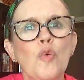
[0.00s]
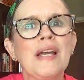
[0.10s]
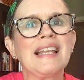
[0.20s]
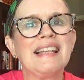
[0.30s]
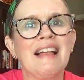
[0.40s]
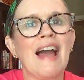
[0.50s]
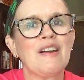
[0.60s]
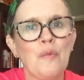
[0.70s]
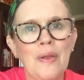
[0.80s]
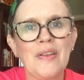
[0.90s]
really
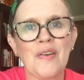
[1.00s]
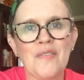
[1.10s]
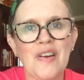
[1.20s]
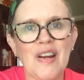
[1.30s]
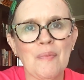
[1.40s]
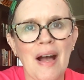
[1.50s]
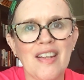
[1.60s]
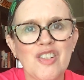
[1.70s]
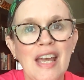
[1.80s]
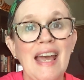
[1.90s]
like William very
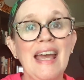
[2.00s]
much.